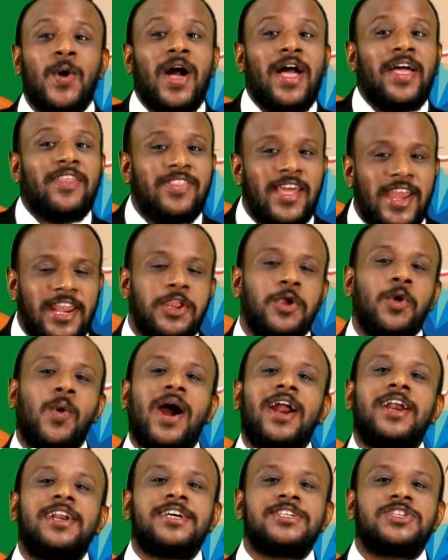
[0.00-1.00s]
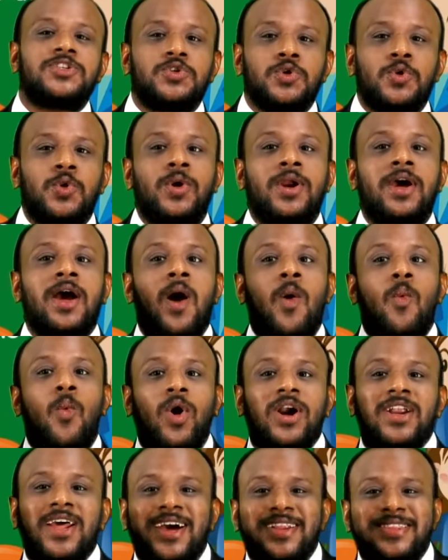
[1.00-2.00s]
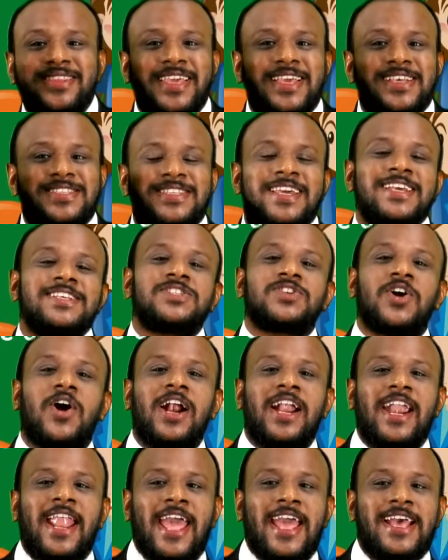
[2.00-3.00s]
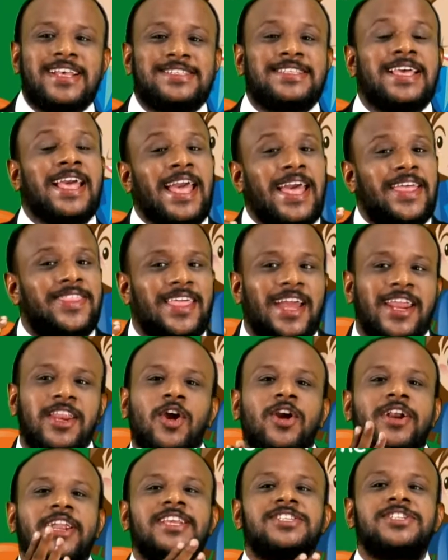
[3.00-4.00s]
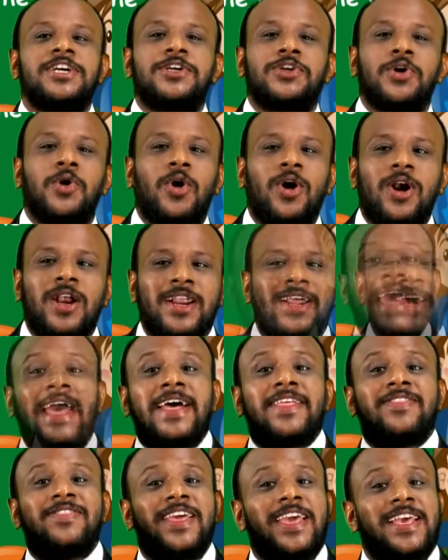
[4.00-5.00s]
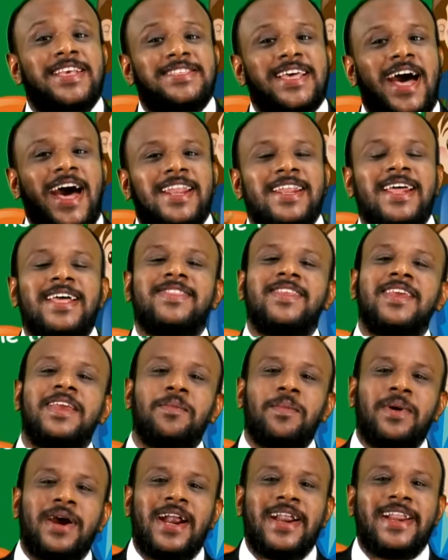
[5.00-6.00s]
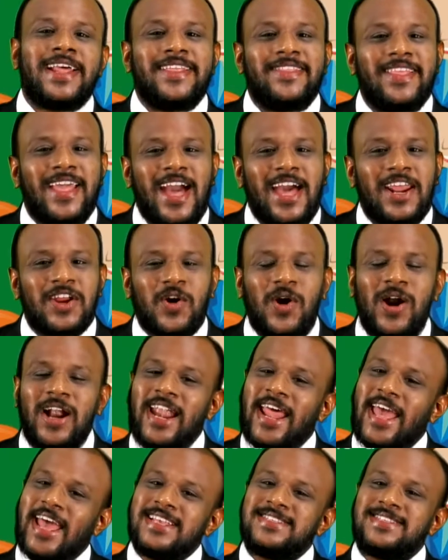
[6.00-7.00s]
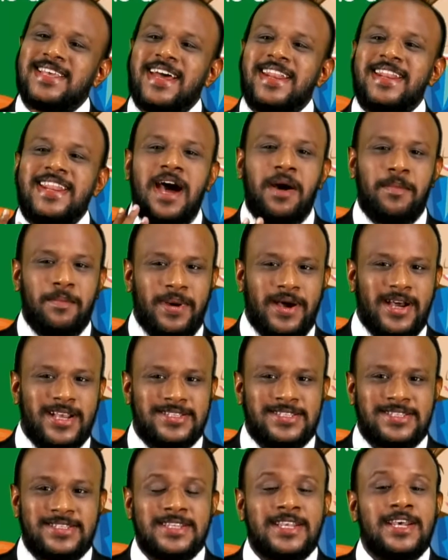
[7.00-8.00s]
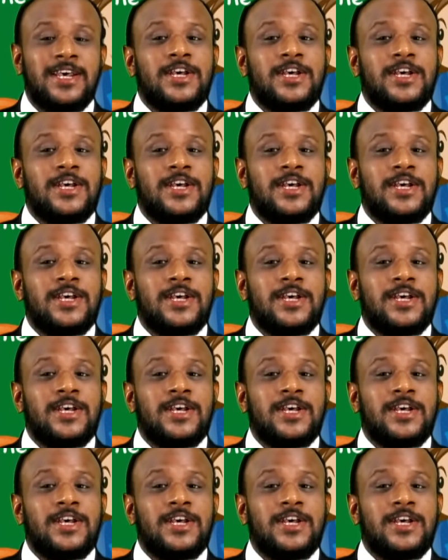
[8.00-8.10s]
Then you understood what are these things called as. Then your teacher told these are nothing but they are called as numbers.